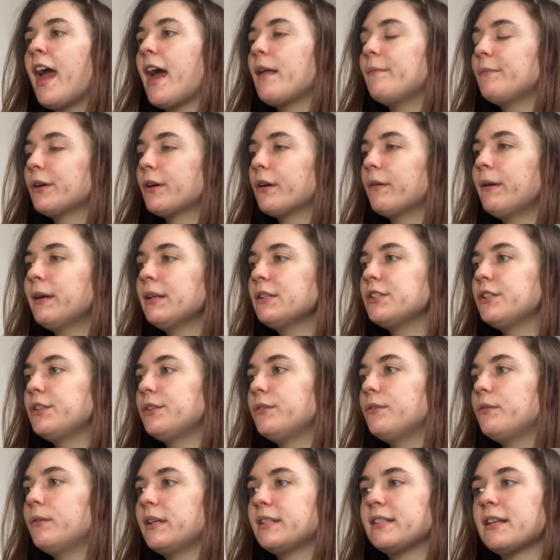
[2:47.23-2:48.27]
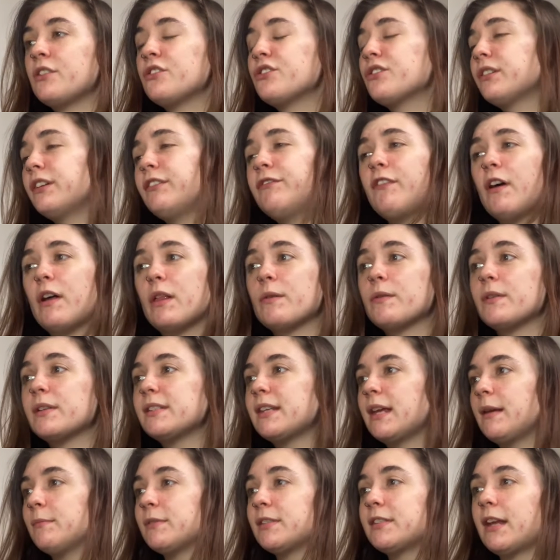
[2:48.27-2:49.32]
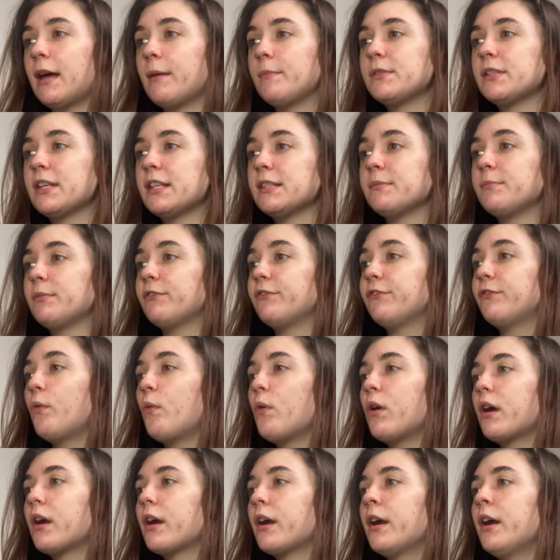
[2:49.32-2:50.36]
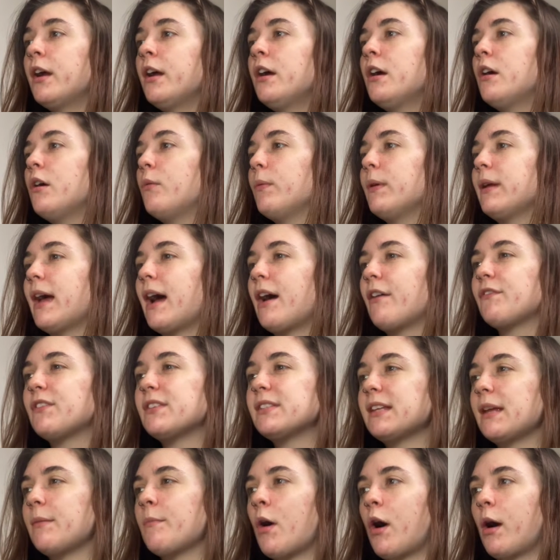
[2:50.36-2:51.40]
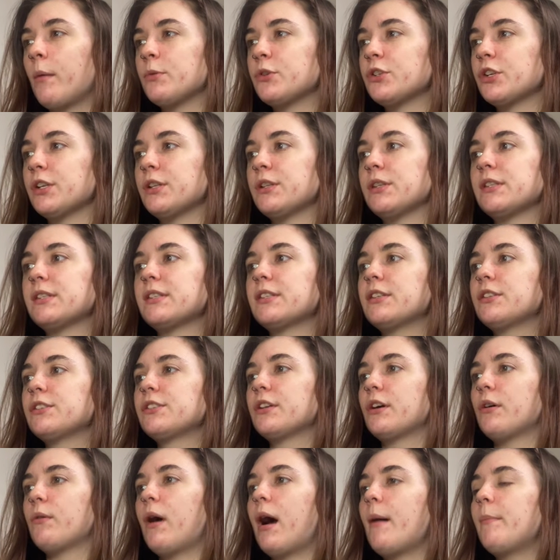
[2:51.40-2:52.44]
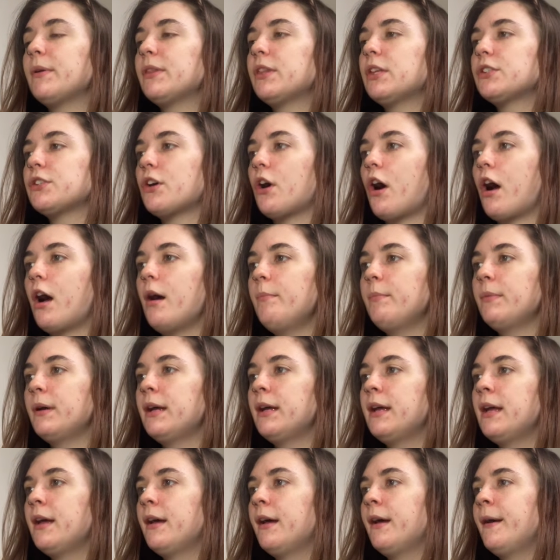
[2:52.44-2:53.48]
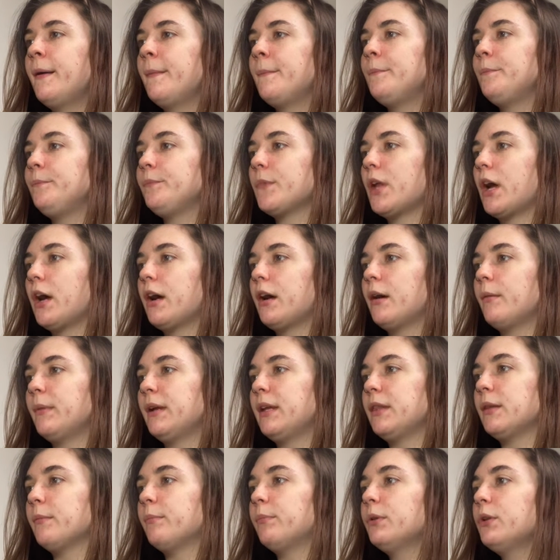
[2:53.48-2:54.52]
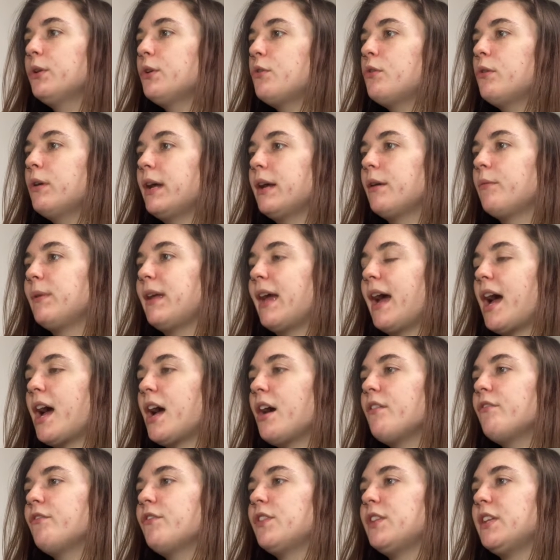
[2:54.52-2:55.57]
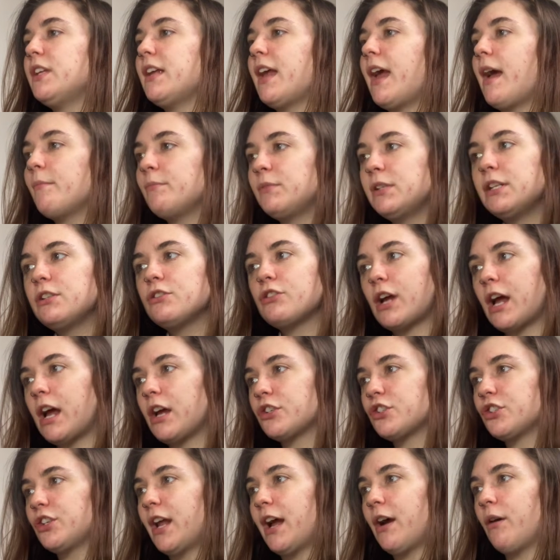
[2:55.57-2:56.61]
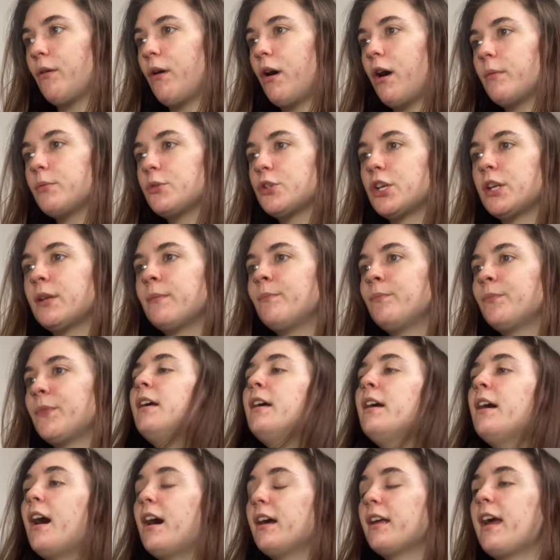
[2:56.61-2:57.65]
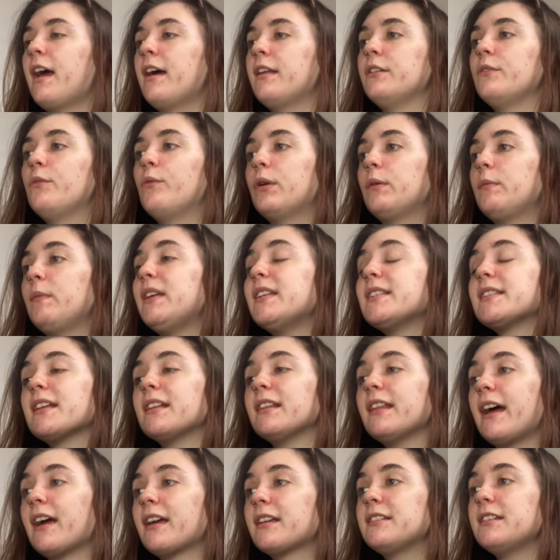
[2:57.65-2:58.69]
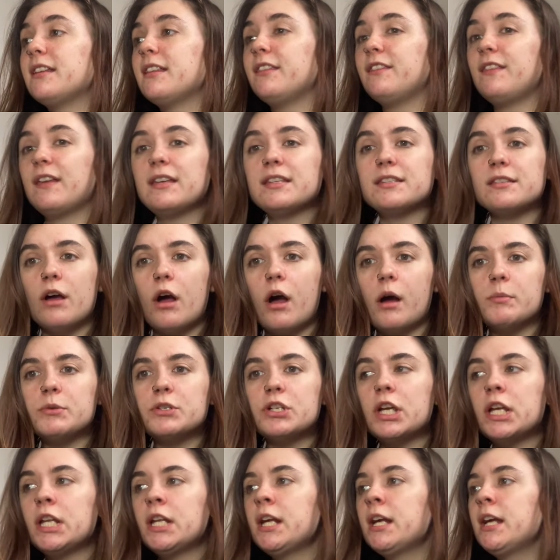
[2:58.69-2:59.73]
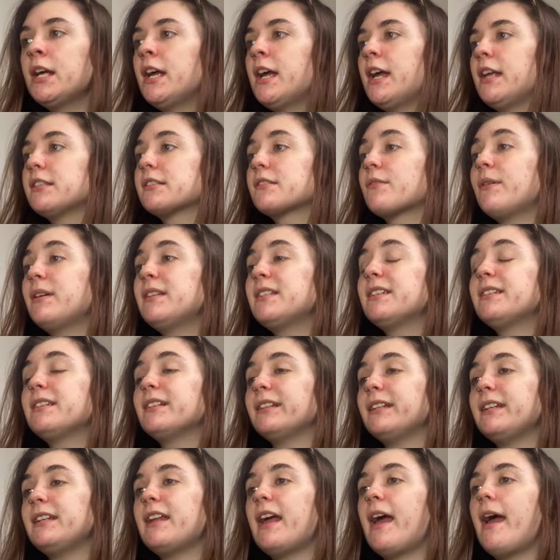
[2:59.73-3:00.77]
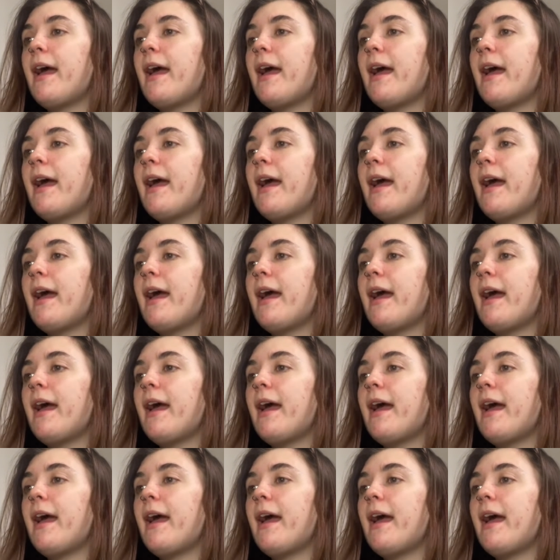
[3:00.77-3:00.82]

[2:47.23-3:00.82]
And we're going to essentially follow the same steps as before. We have the same options. So up at the top, um, in the blue, we have the empty trash now option. Again, when we select this option, it's going to delete